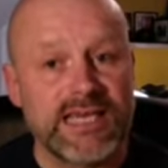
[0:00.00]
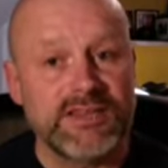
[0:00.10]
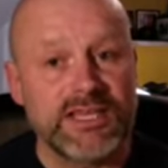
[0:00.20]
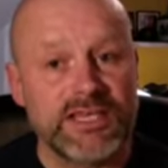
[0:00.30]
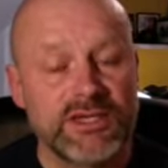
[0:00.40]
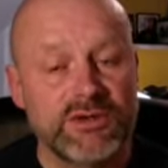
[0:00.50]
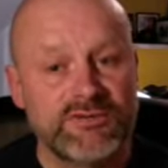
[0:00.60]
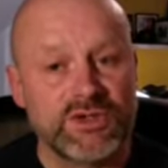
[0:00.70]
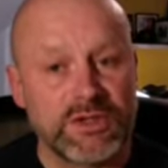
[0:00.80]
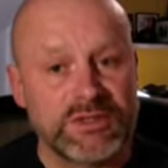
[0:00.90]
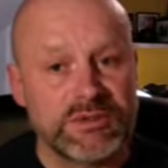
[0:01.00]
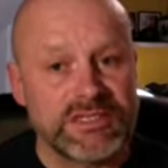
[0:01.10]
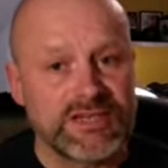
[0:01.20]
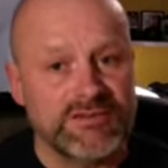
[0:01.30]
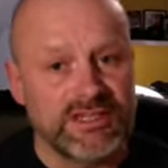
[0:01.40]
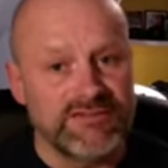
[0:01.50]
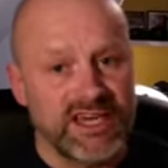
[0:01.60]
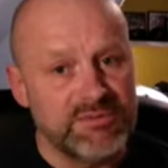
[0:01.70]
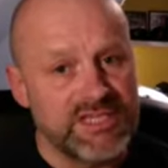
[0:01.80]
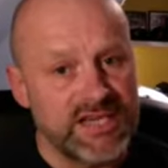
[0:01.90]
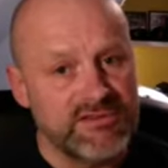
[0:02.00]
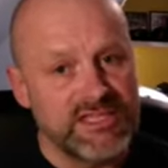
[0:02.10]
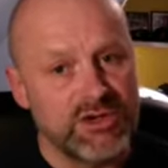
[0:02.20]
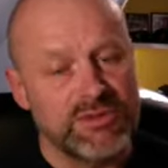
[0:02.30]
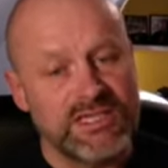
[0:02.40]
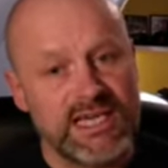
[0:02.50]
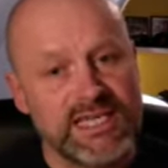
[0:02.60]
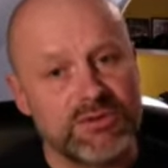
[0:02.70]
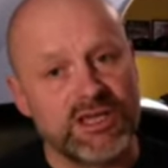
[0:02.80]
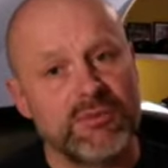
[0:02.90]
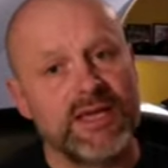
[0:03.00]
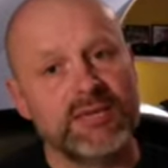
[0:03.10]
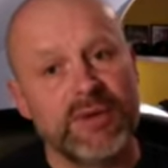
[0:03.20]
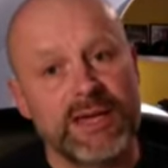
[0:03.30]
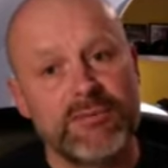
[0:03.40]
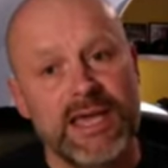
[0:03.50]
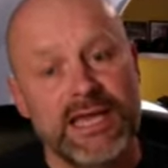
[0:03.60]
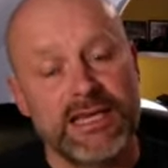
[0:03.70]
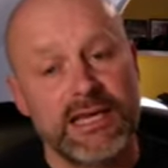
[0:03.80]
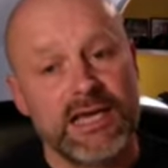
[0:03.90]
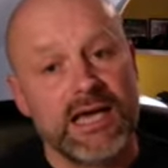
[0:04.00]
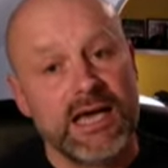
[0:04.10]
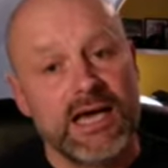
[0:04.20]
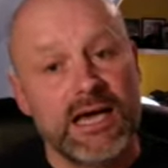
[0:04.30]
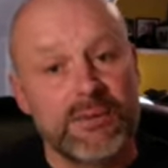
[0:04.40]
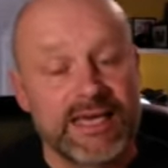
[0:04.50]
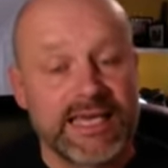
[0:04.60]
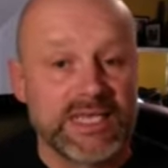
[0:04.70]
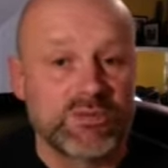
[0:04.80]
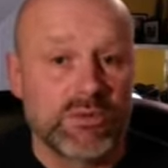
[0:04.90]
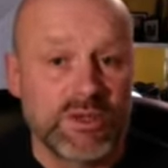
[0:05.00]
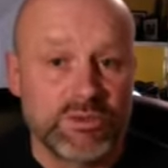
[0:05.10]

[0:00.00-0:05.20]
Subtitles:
I think, you know, I've talked about 75% of these homicides were committed by men against women.